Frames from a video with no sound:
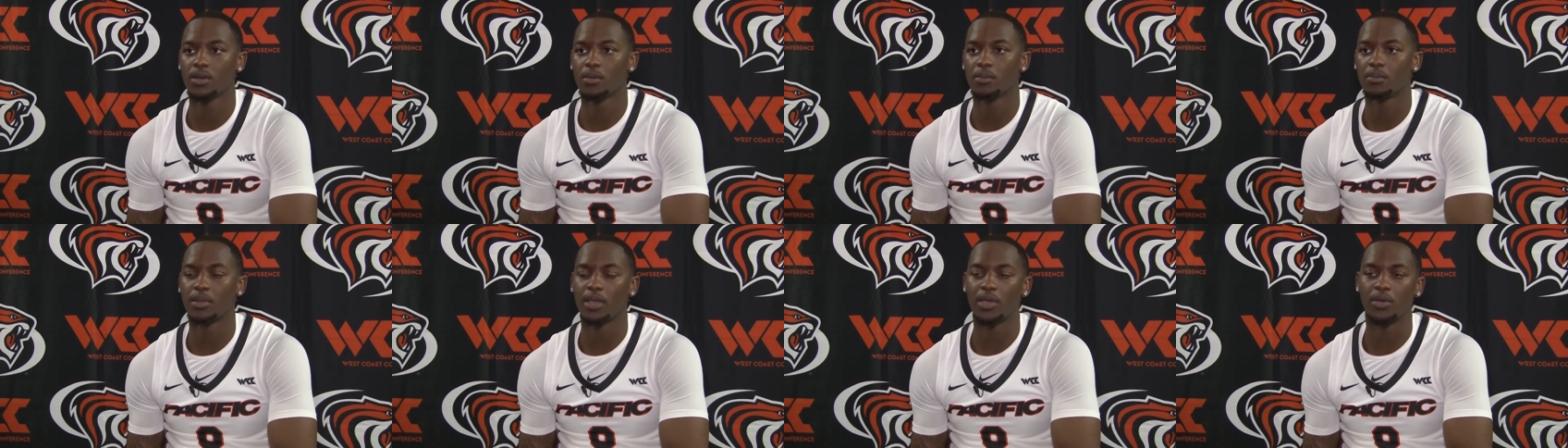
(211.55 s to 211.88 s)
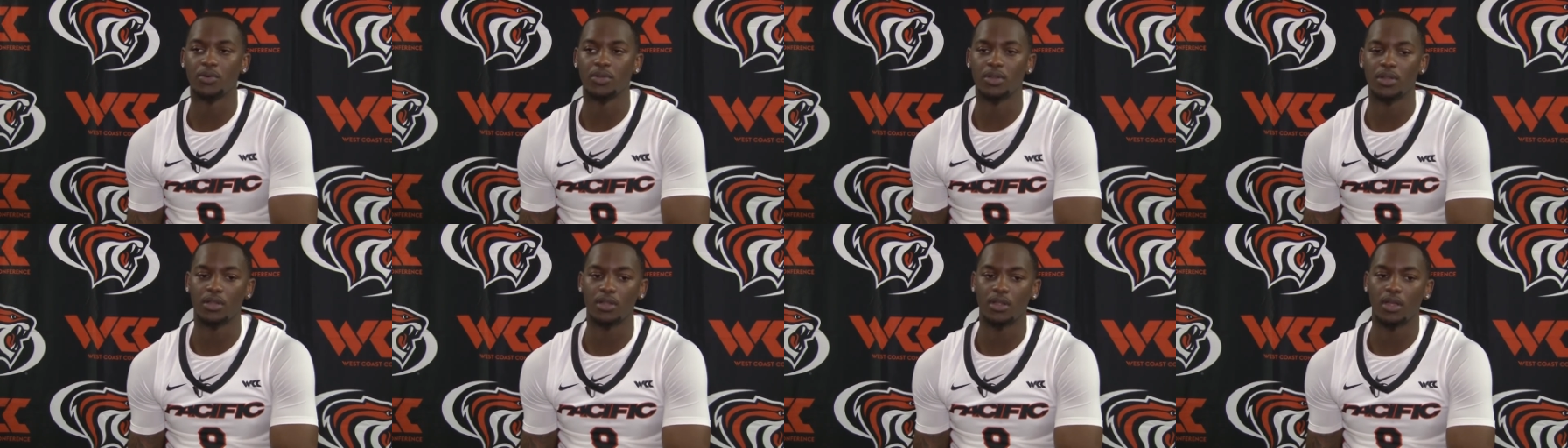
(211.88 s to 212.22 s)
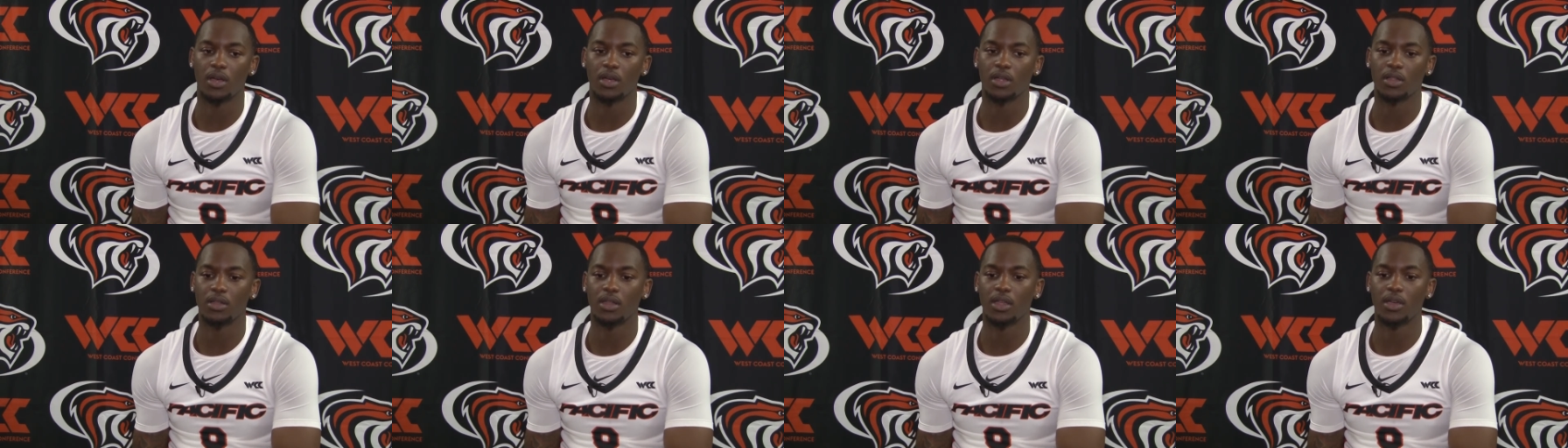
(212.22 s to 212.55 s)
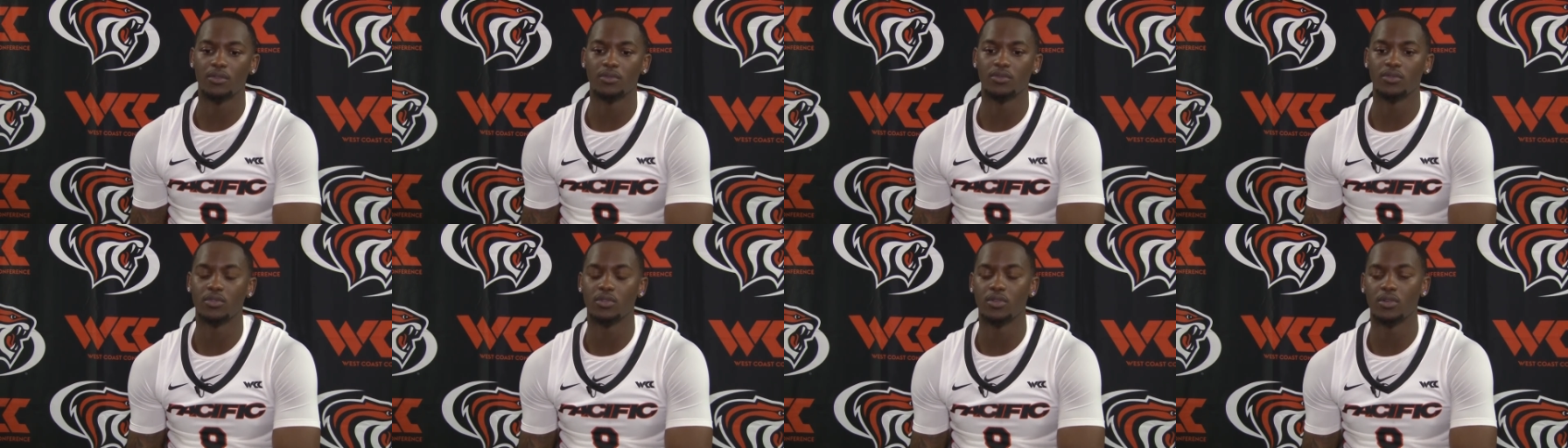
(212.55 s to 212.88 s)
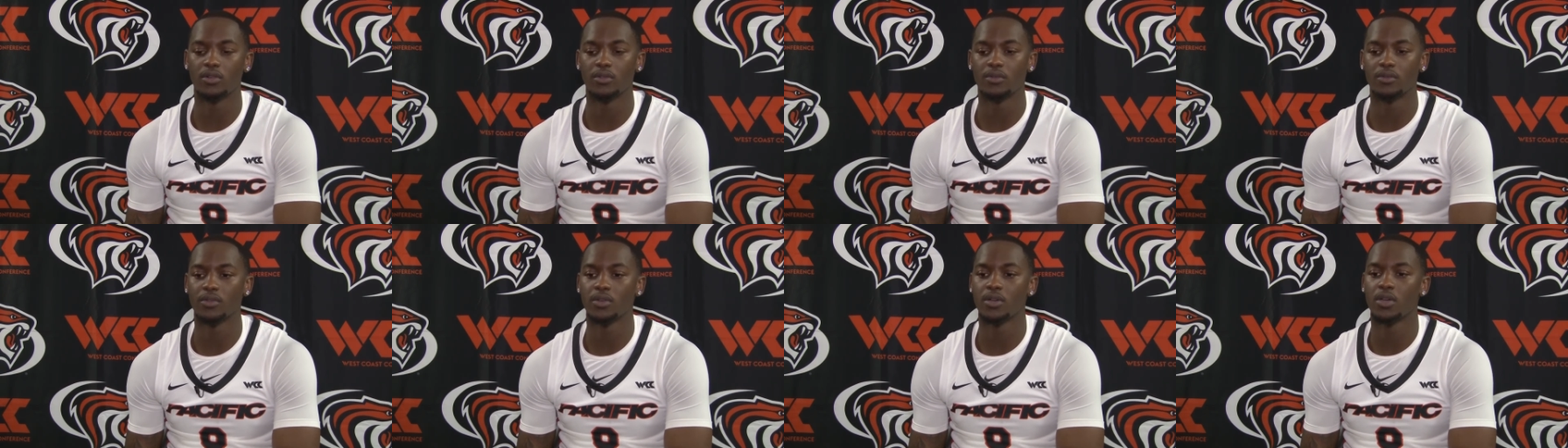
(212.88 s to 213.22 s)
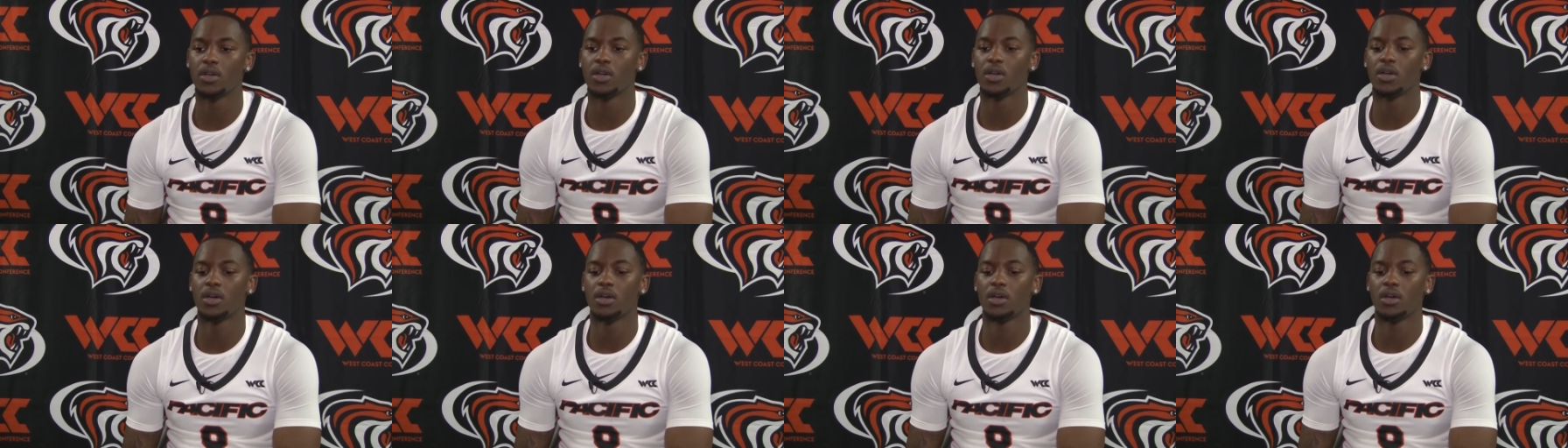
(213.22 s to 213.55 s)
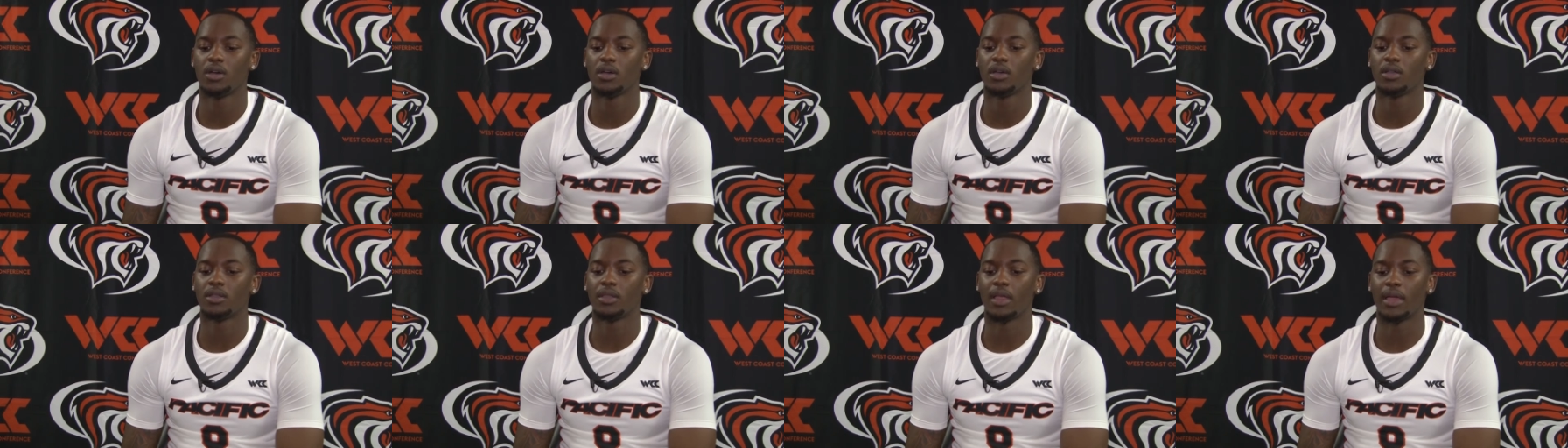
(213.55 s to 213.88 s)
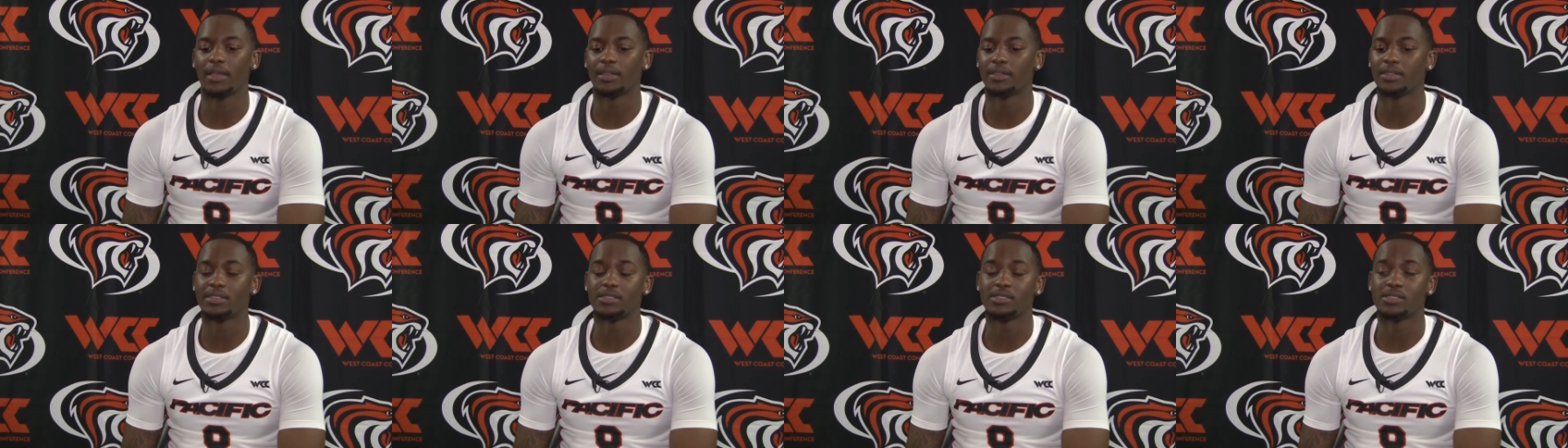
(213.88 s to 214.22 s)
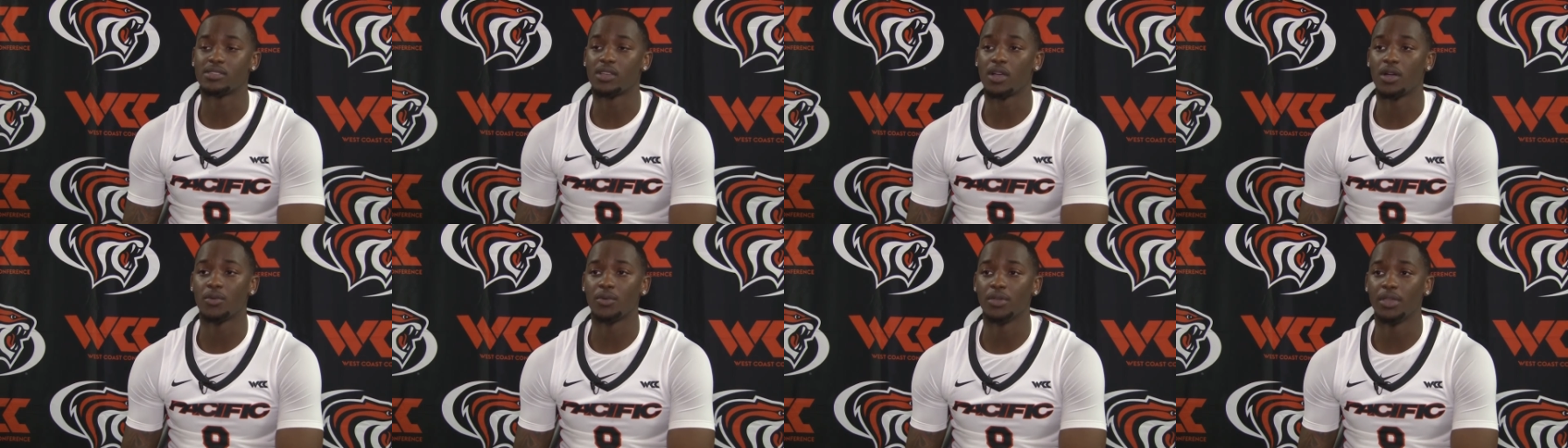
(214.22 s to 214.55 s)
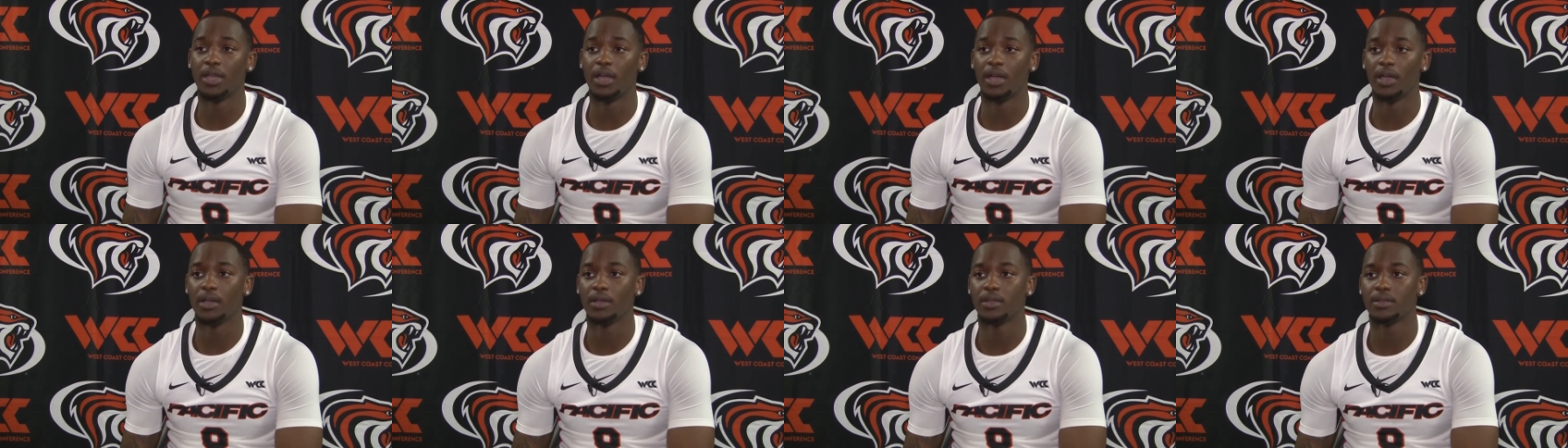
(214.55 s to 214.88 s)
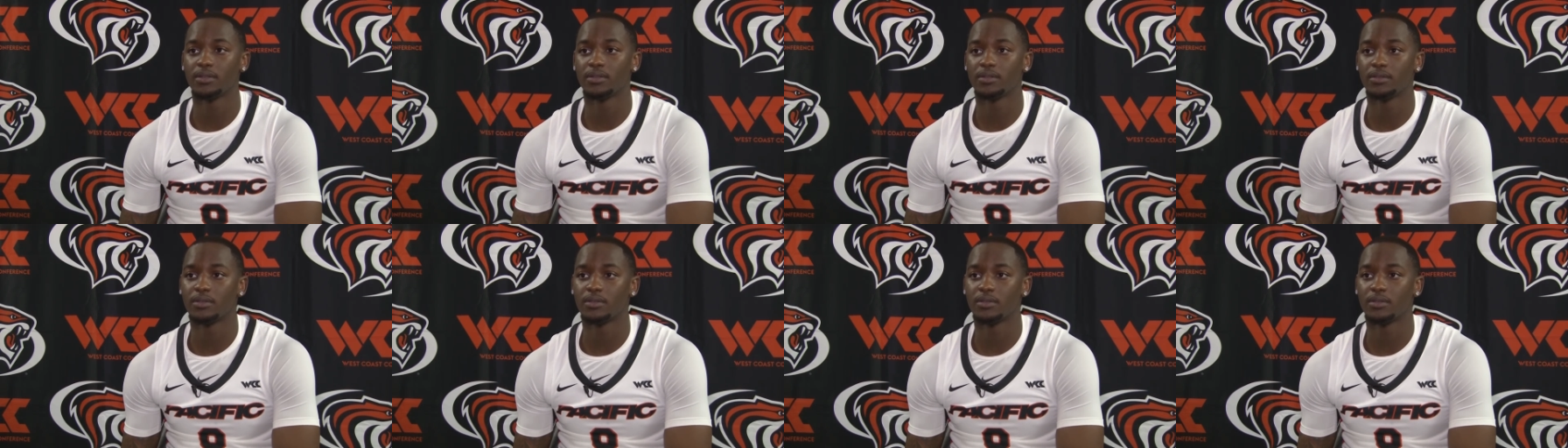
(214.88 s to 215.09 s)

play with a, a level of like this is all we got,